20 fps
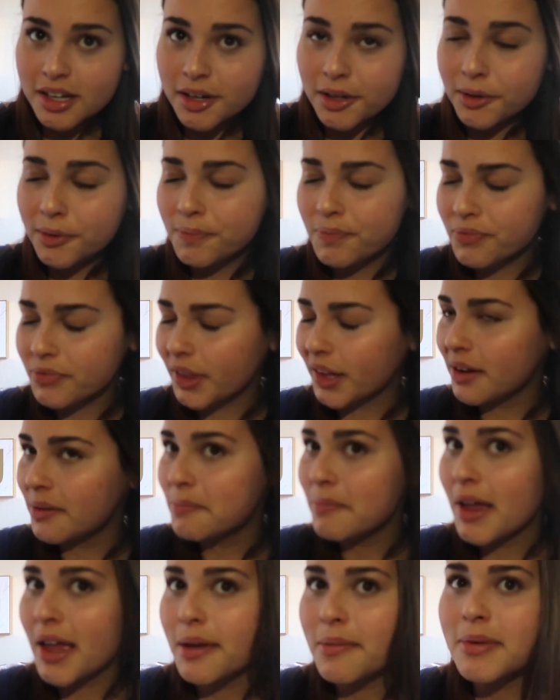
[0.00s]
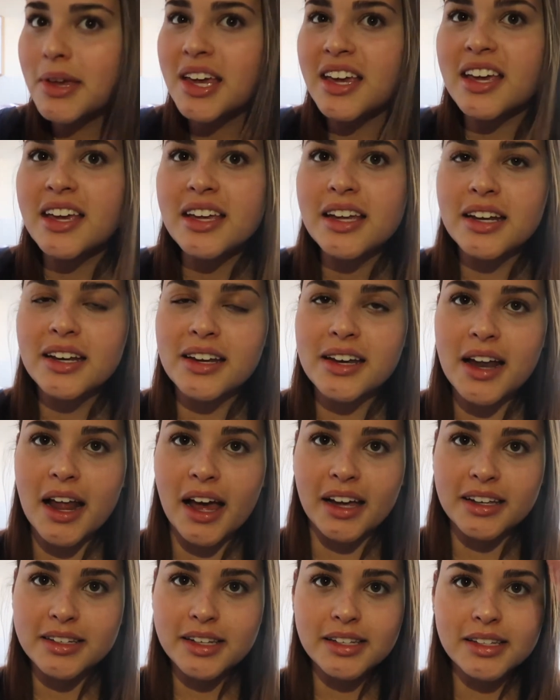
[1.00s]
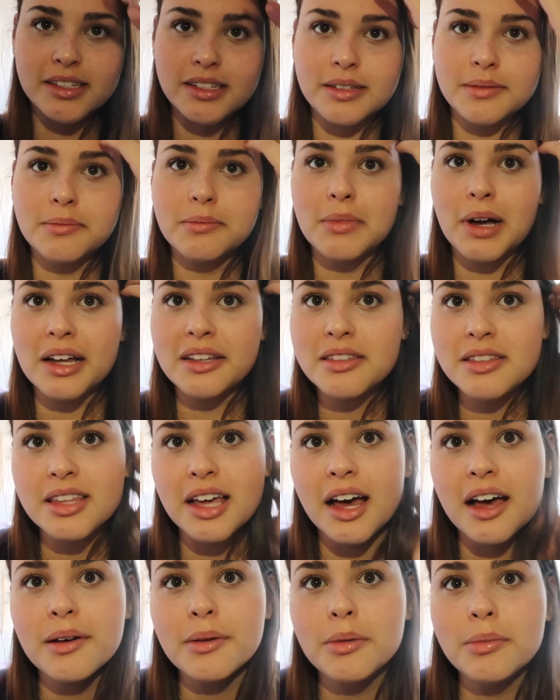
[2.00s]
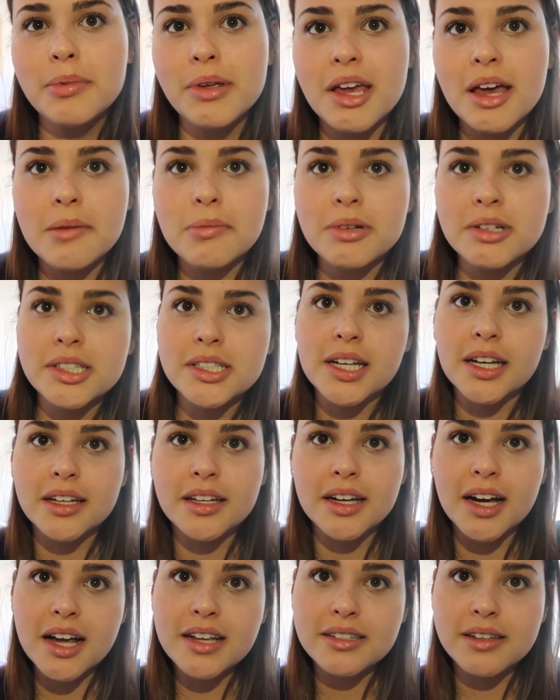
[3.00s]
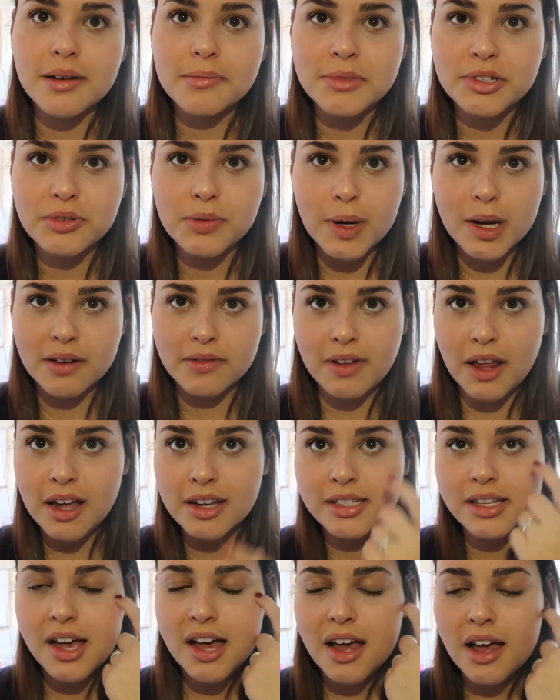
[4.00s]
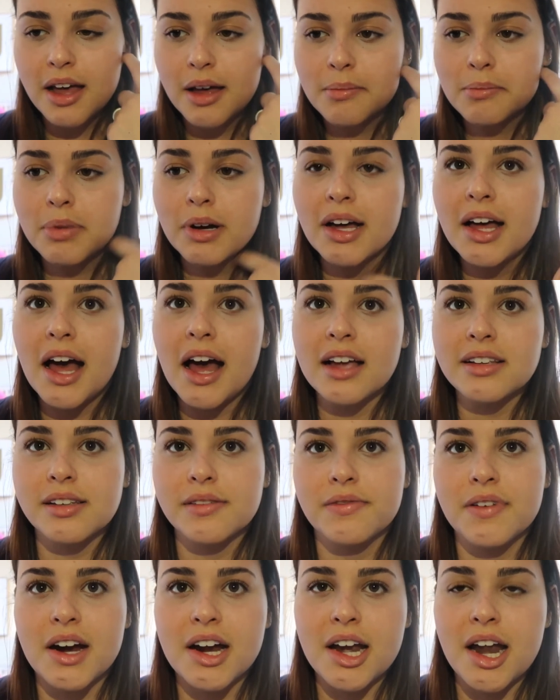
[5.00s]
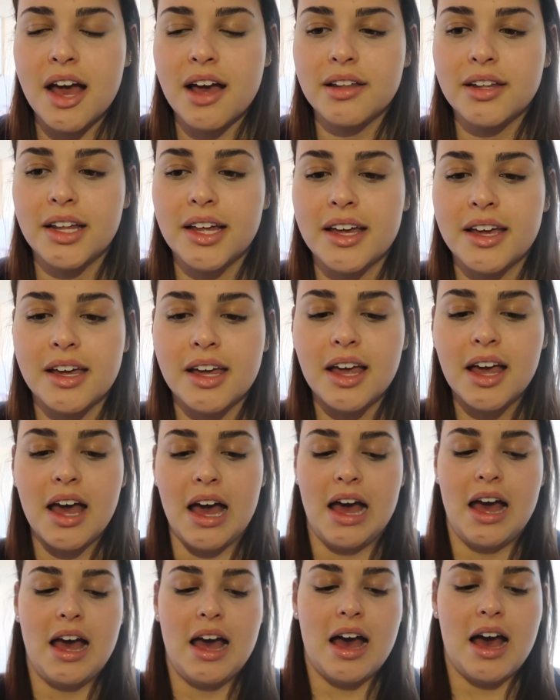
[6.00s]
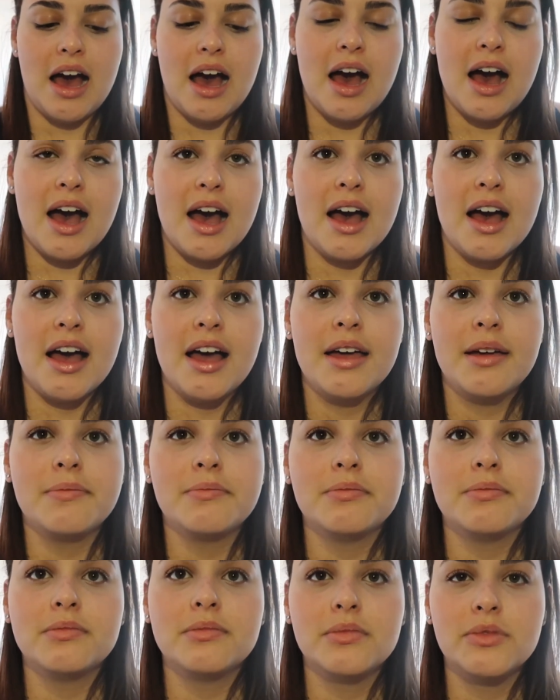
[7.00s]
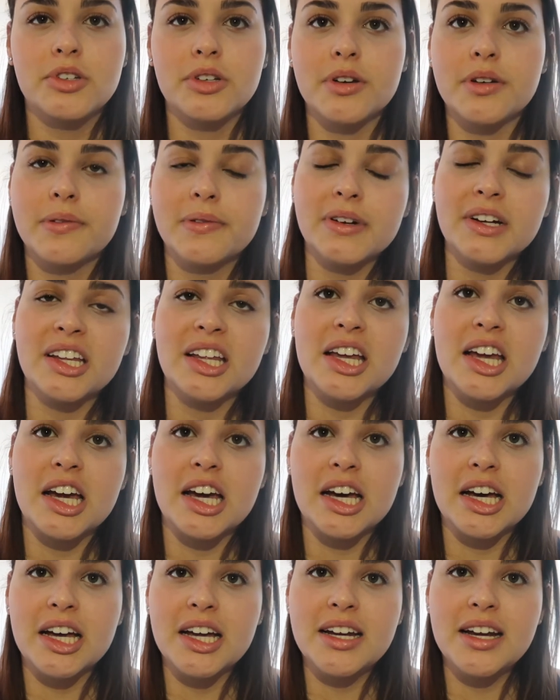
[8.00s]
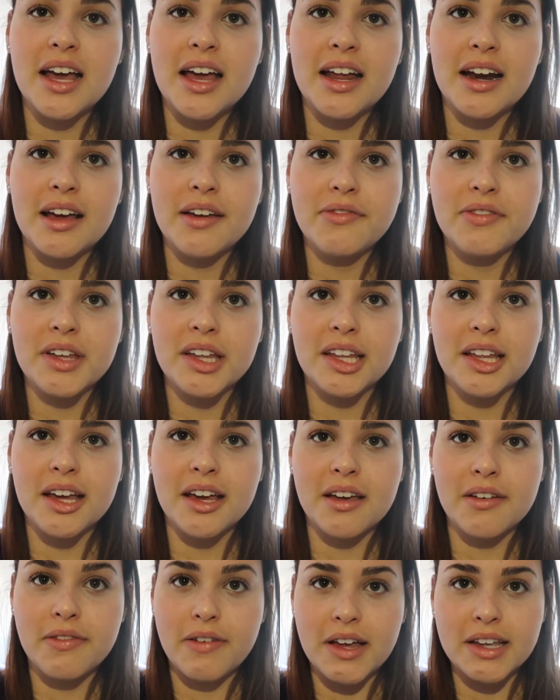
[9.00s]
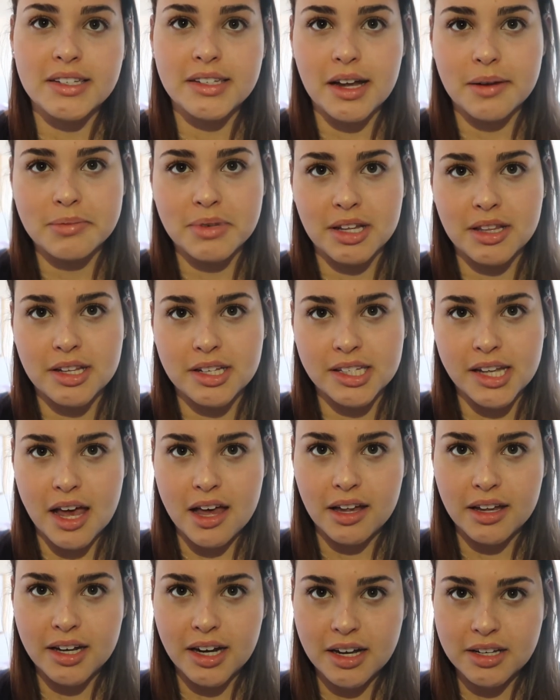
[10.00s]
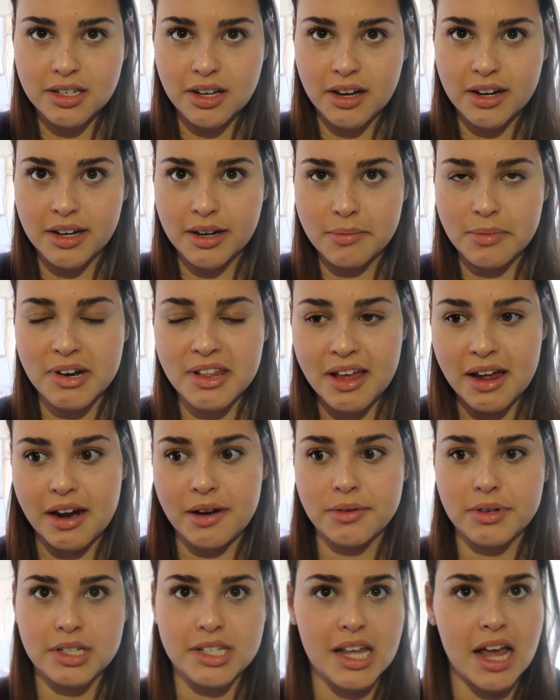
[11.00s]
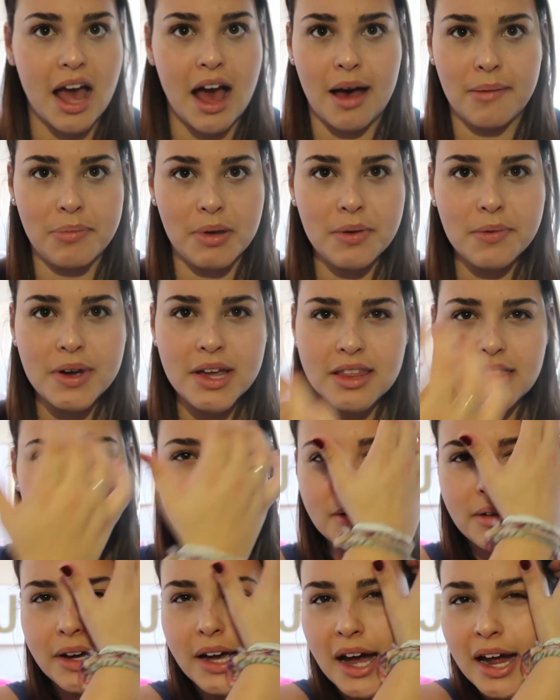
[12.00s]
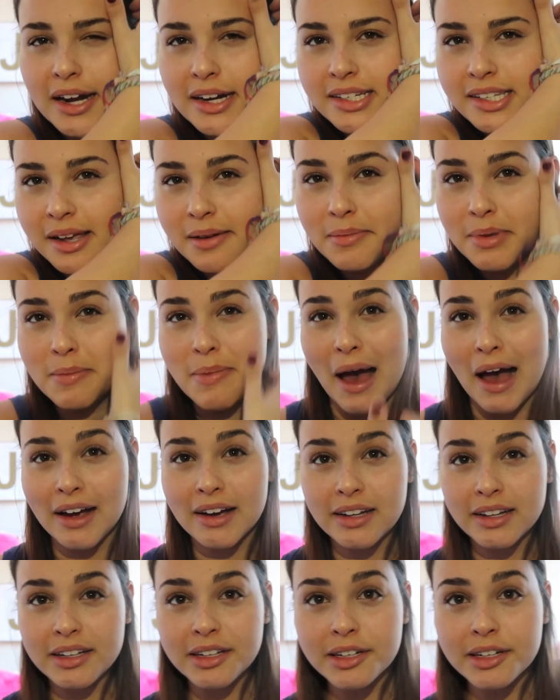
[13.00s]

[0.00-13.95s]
So maybe next month I will be able to tell you guys how much weight I've lost, but as of right now, like, I'm doing really good and I feel like if I stepped on the scale and I saw a number that I wasn't happy with, it would kind of set me back a